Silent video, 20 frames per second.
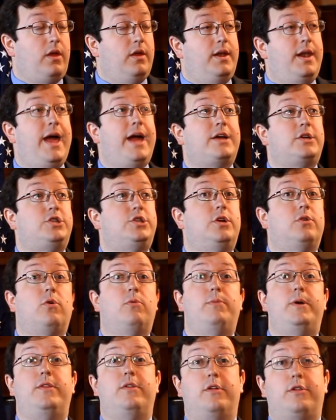Next year
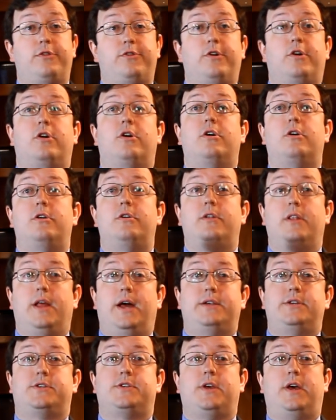will be the third
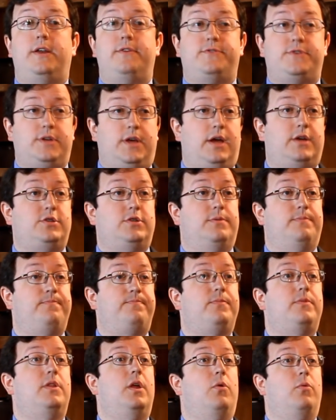legislative session
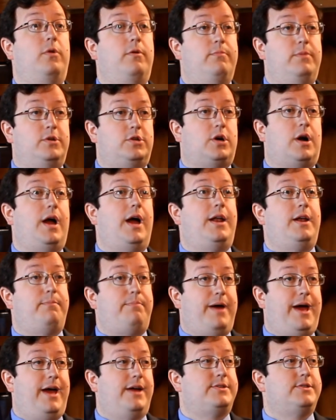that we've been trying to
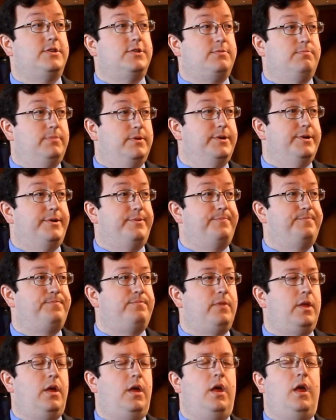pass this bill.
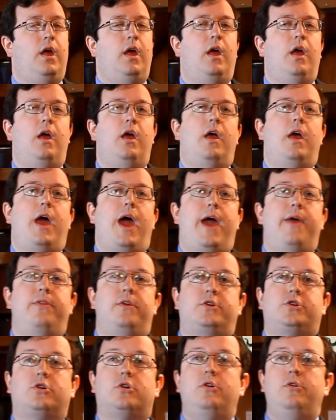And
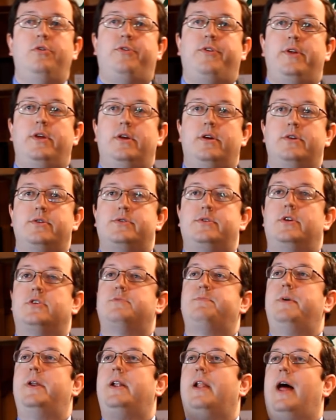the truth is,
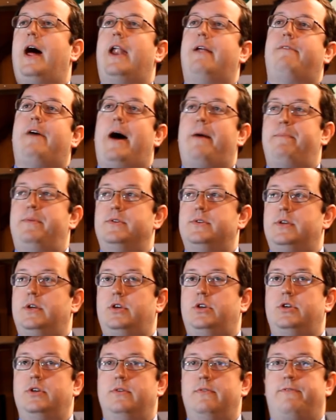there's been a lot of
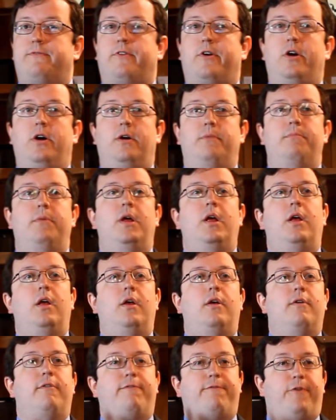opposition from
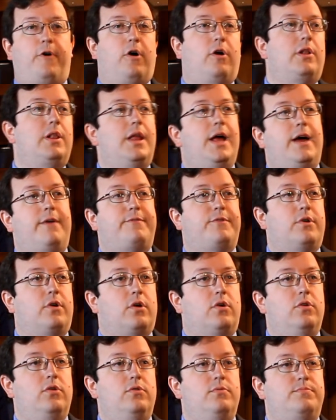far left
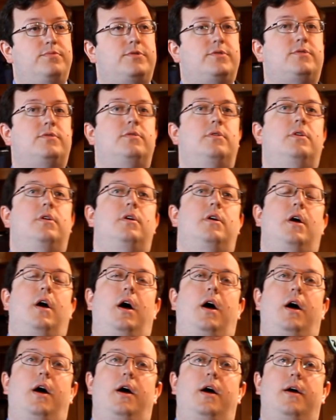groups,
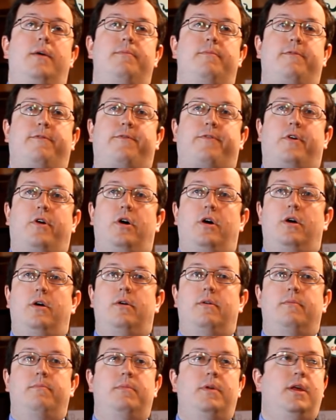
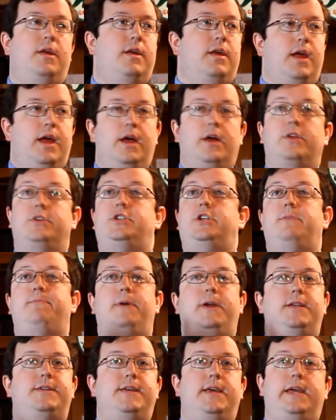from
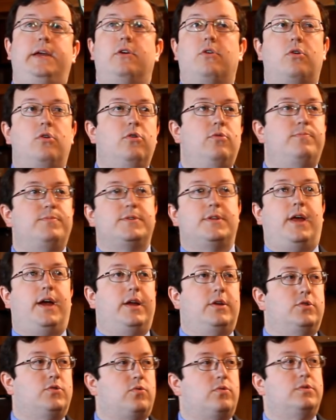LGBT groups
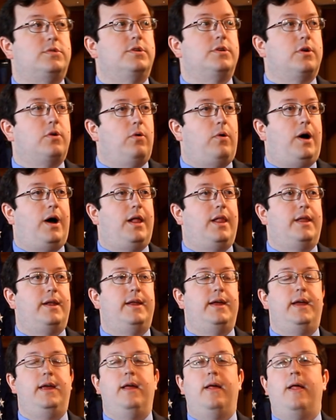like Georgia
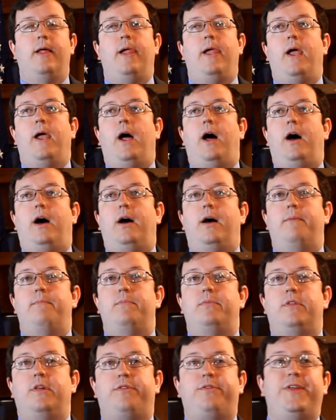Equality.
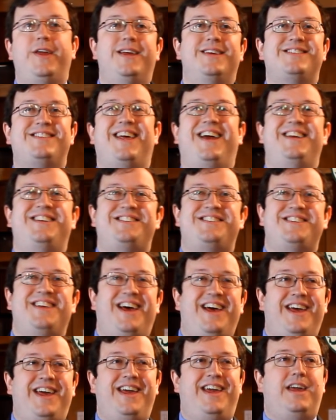The things they
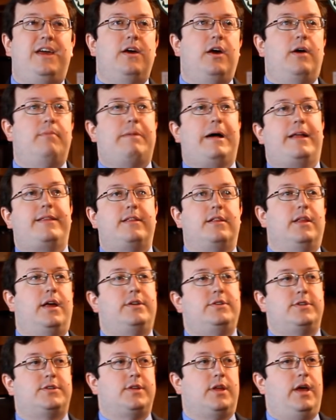say about the
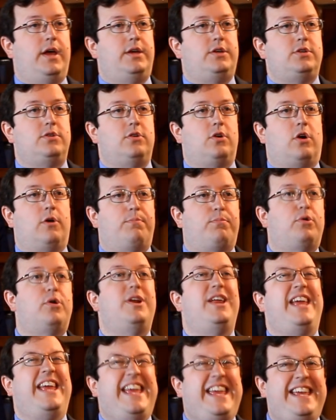legislation are
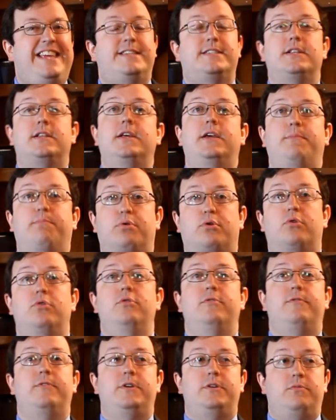pretty easily
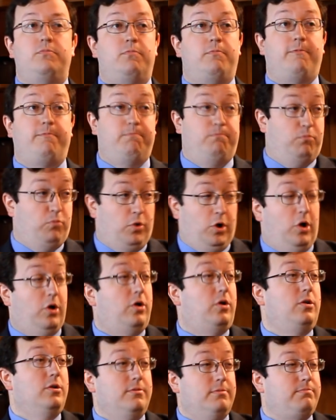proven
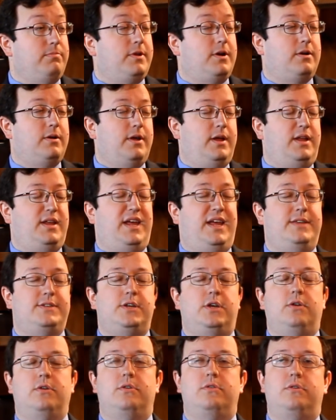wrong. They're
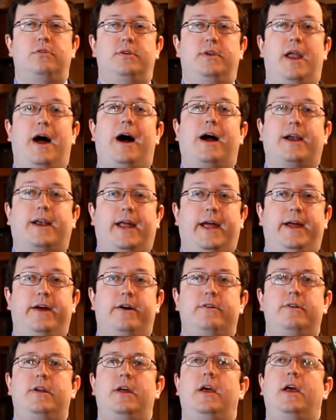easy to knock
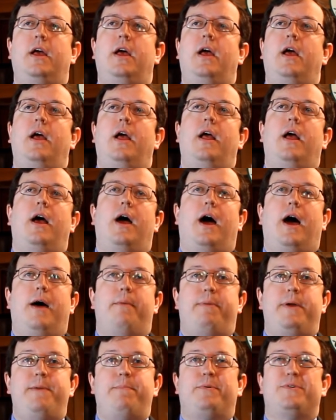down.
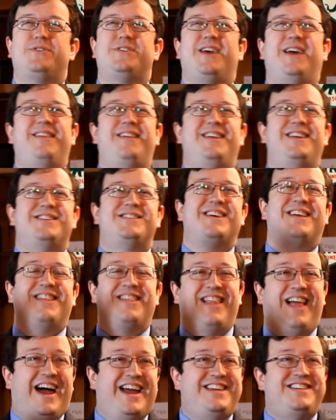People say that it's a
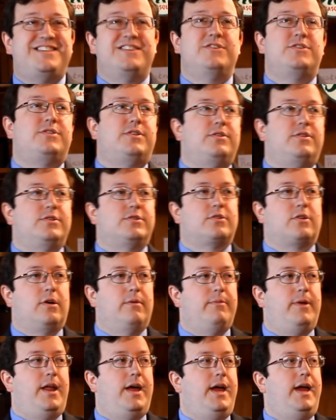license to
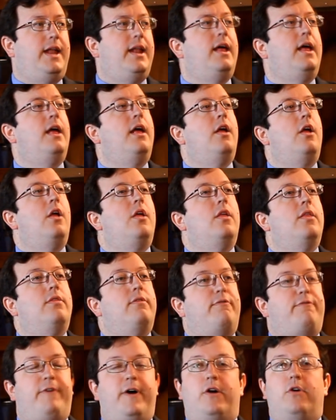discriminate.
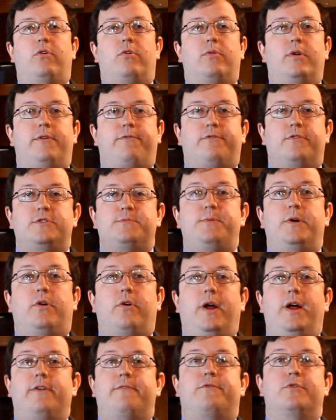Federal RFRA has been
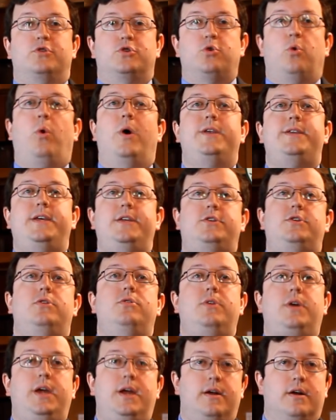around for
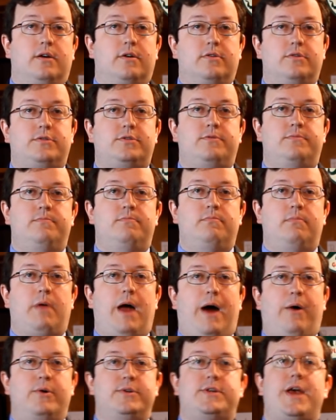22 years.
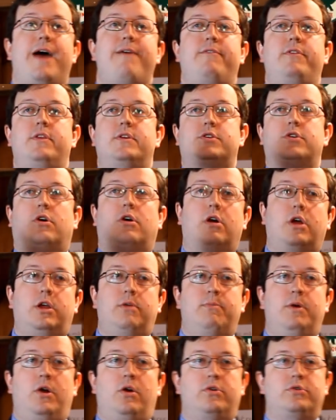I was having this
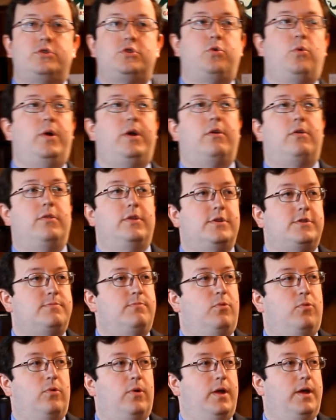argument on Twitter this
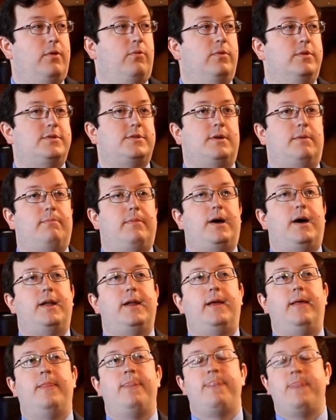morning with
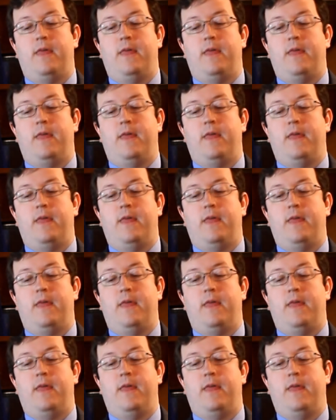somebody.